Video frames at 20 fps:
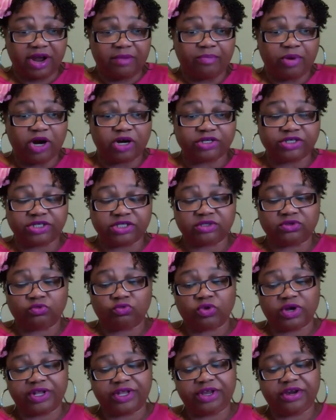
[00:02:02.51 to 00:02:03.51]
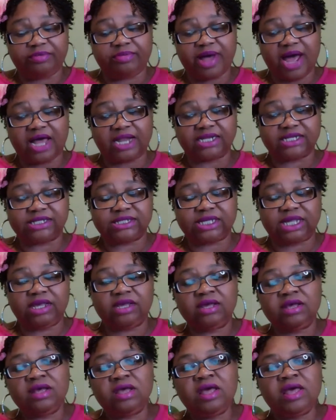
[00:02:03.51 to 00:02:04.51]
I purchased a one year
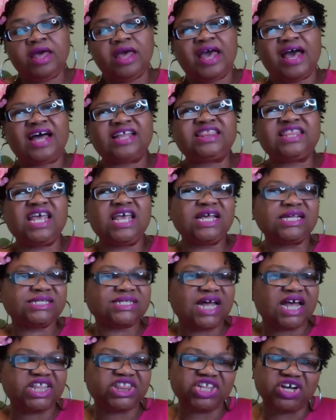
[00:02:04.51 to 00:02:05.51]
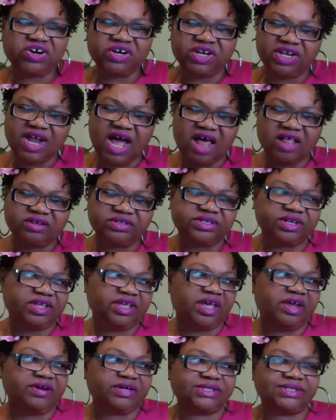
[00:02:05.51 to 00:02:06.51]
policy. I think it's like $30 a
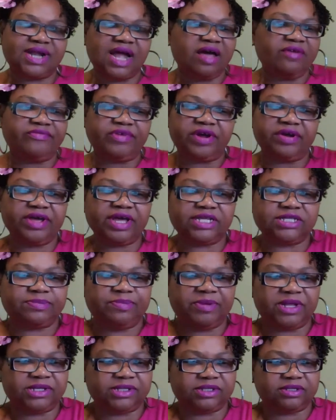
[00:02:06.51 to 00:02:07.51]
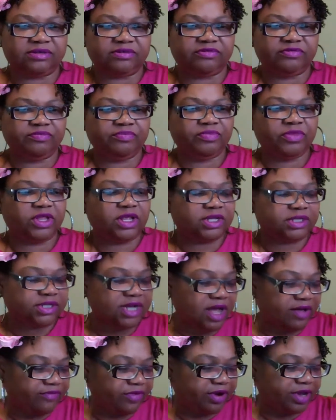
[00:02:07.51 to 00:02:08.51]
year. It's not very expensive. It's
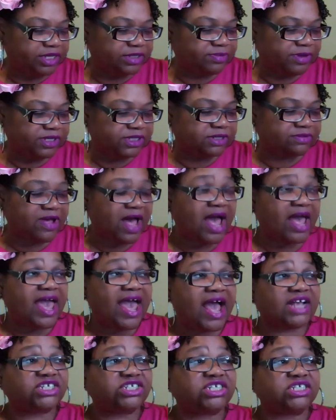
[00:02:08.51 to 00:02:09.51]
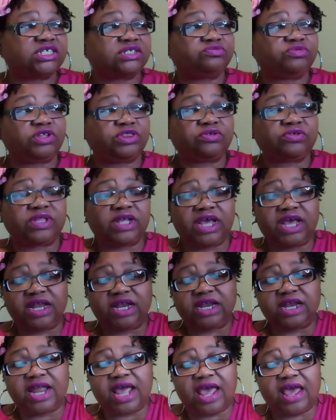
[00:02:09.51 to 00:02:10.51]
not very expensive. I actually just went through the
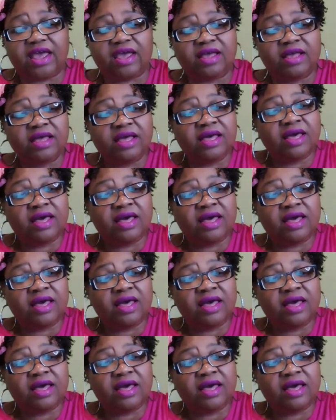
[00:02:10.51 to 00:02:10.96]
NNA.